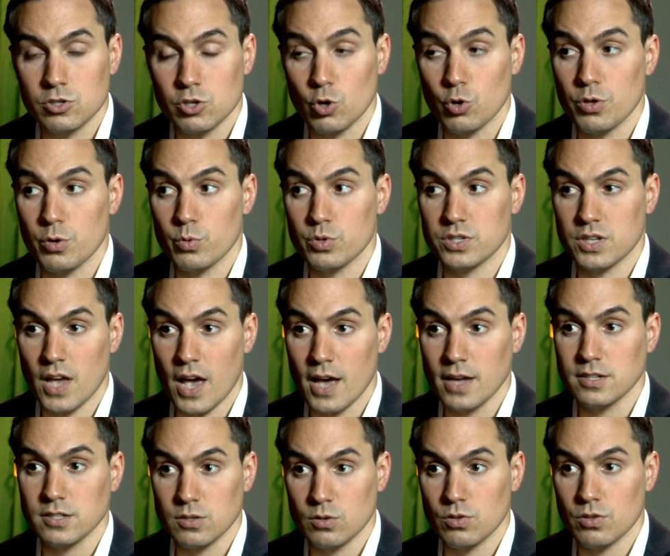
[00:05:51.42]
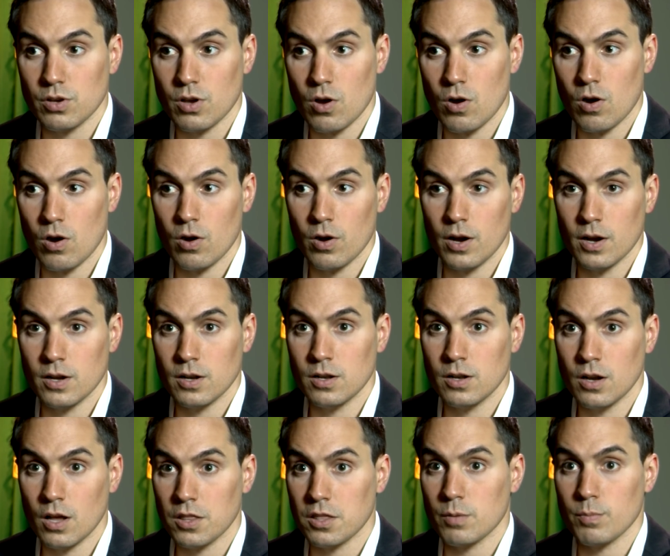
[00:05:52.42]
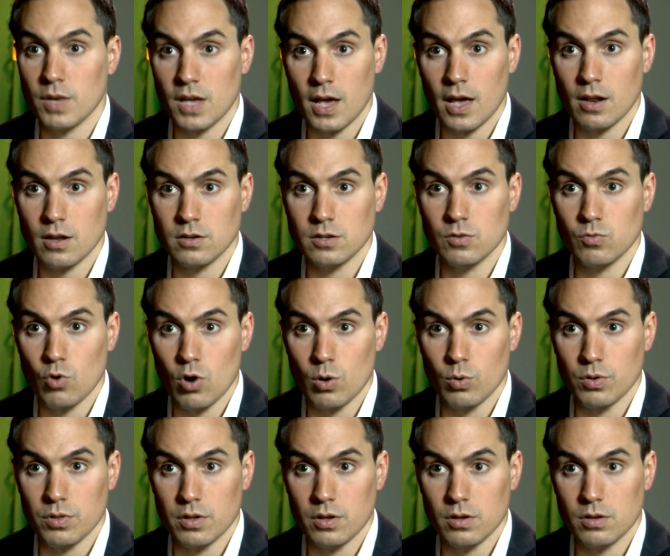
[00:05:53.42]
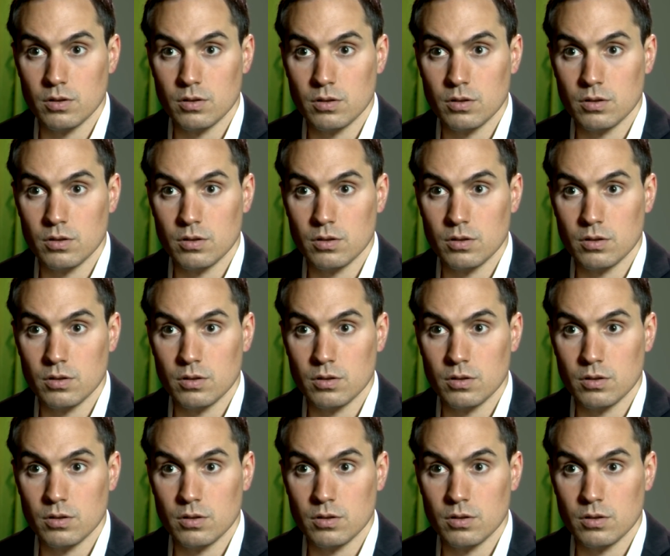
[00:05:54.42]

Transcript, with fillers: So there was gas still in the car and nothing mechanically wrong with it?